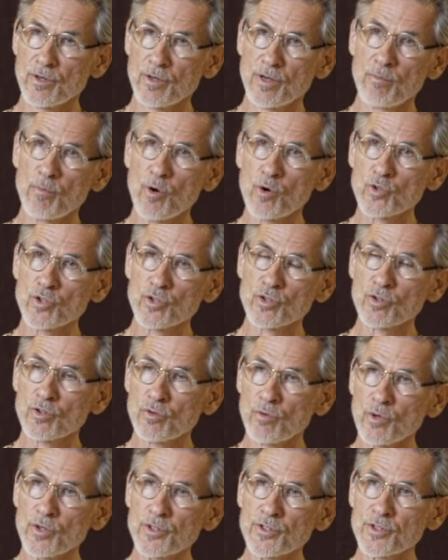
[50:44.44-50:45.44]
emotional
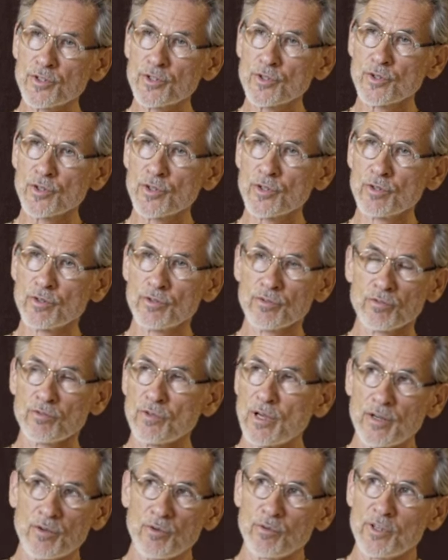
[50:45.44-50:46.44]
quality to it.
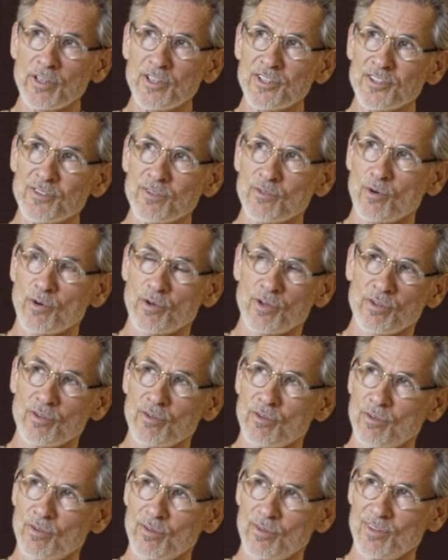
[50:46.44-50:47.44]
I don't listen to rock and
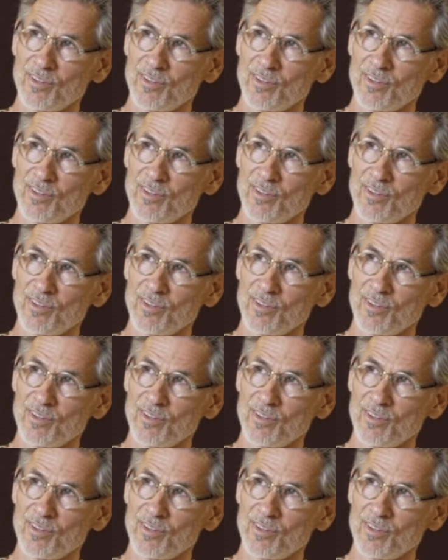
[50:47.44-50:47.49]
roll.